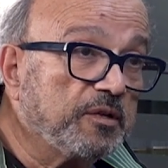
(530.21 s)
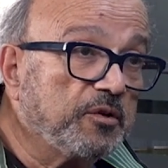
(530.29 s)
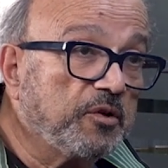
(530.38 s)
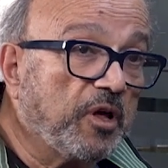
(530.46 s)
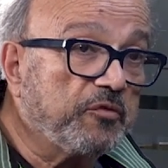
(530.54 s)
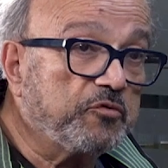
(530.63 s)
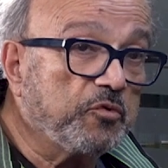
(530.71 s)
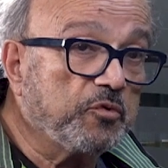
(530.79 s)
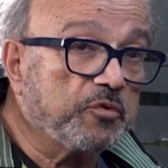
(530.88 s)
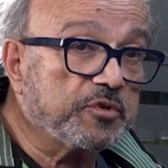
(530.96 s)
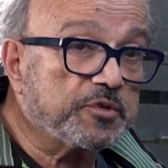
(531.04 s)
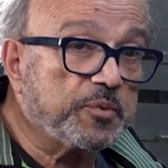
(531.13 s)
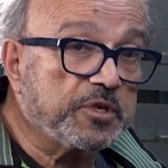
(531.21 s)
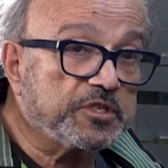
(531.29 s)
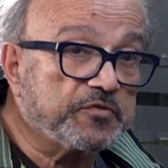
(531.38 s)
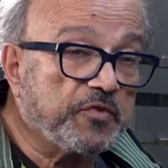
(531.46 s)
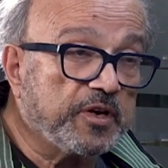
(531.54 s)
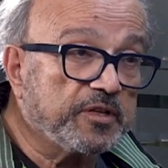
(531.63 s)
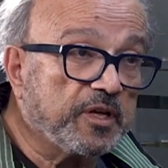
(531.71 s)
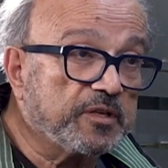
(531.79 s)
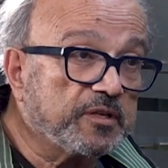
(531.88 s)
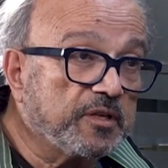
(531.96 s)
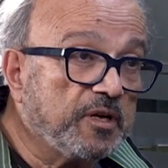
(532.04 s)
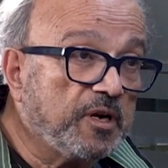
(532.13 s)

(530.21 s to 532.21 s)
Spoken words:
You have to specify that